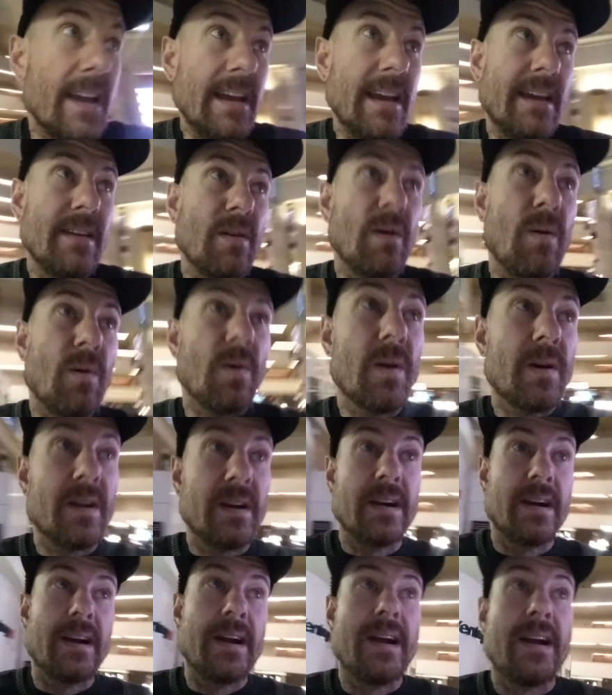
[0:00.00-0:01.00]
in
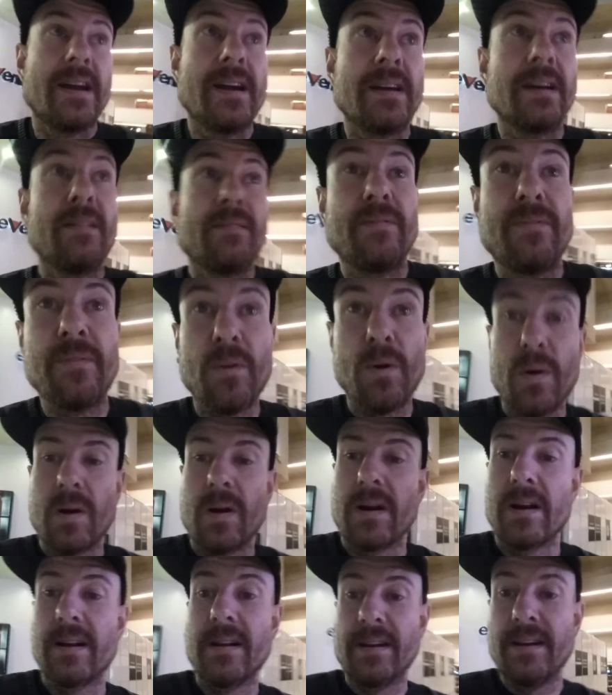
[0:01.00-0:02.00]
order
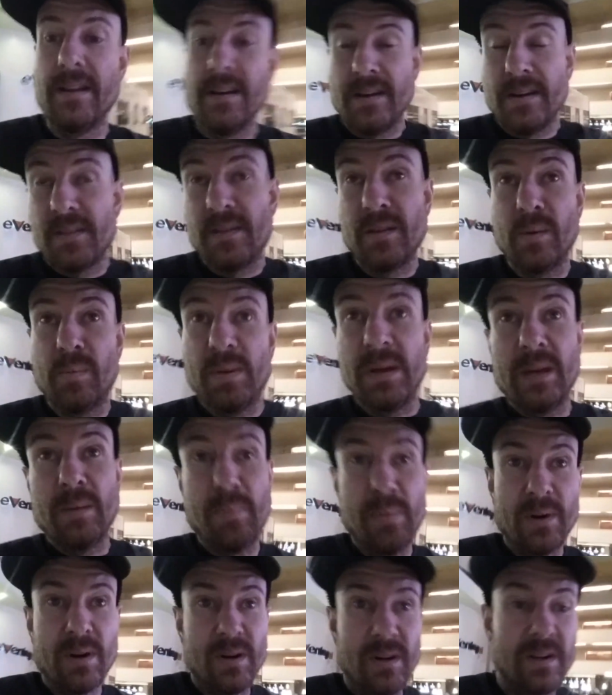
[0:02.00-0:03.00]
for the
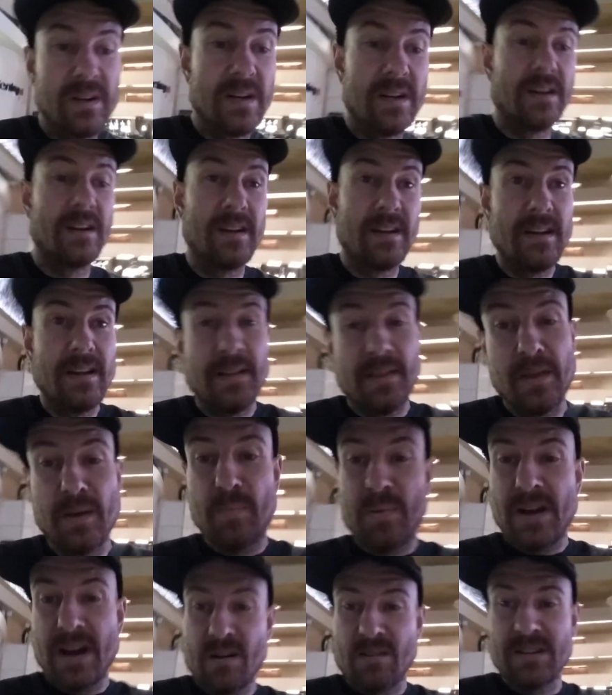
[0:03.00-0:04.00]
people, the
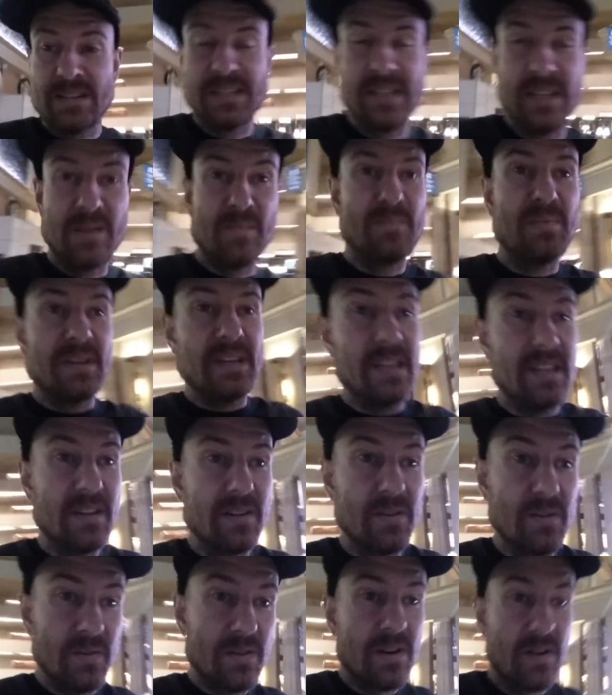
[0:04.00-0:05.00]
powers that be
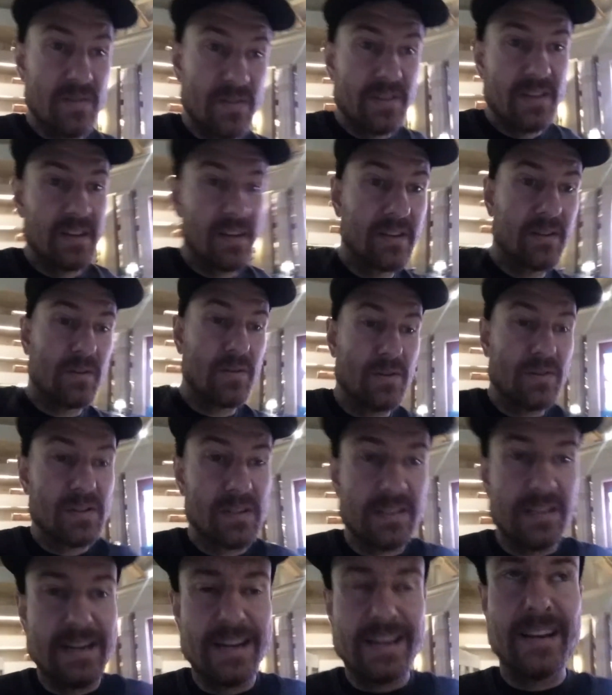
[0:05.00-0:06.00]
who own the
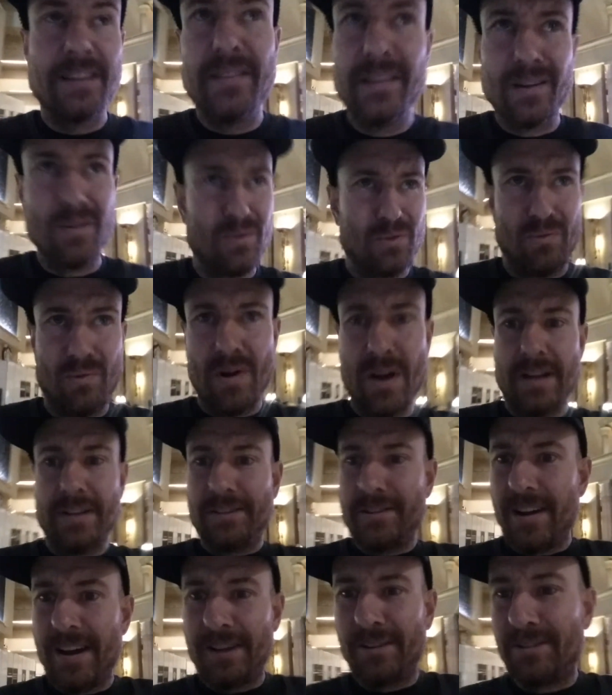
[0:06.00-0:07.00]
cruise line, I think it was
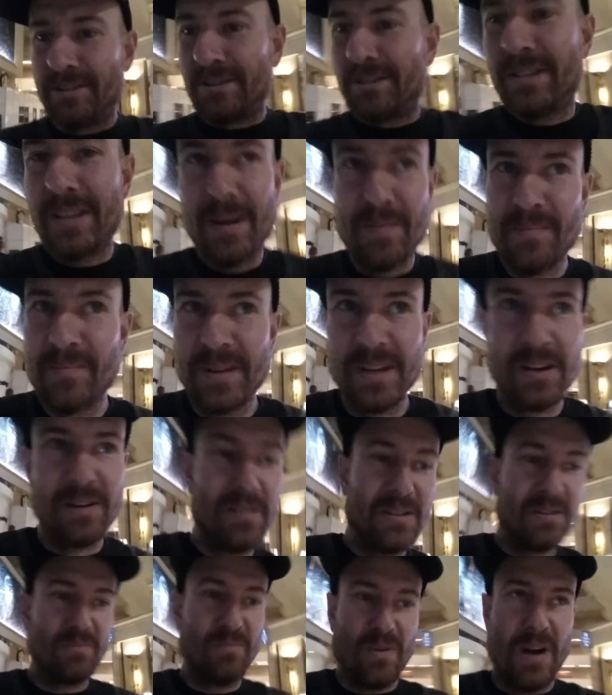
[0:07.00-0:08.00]
Rothschilds or something,
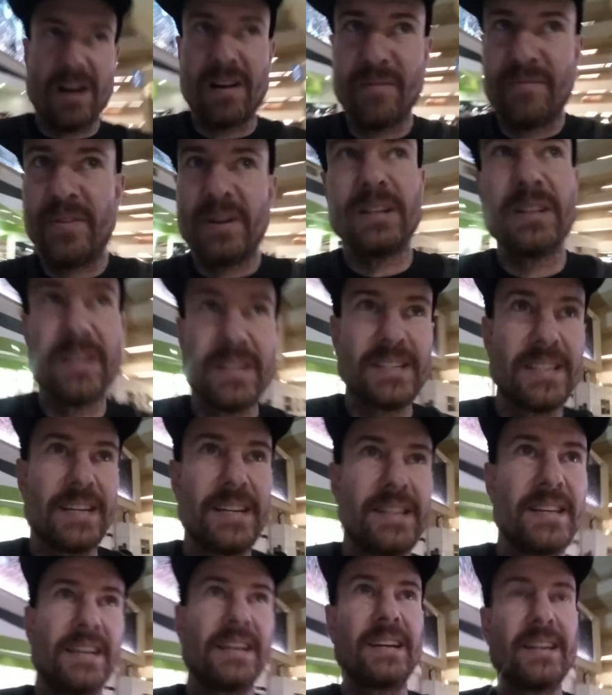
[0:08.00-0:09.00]
some Rockefellers, I
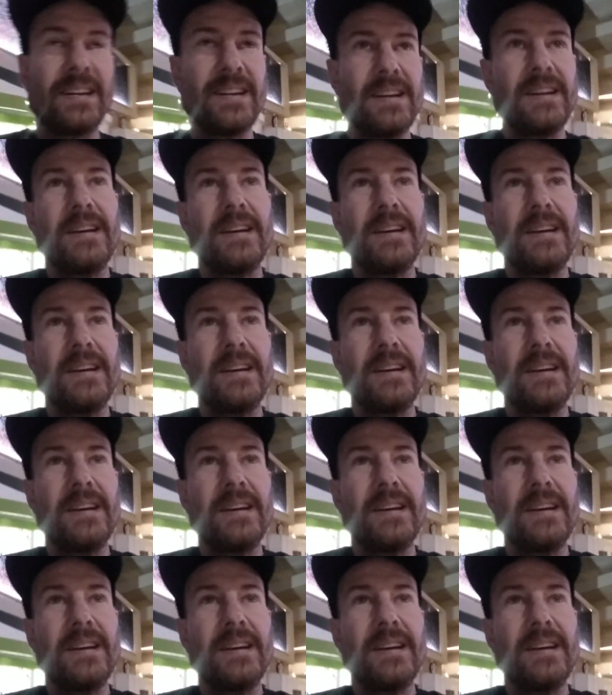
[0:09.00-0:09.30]
think,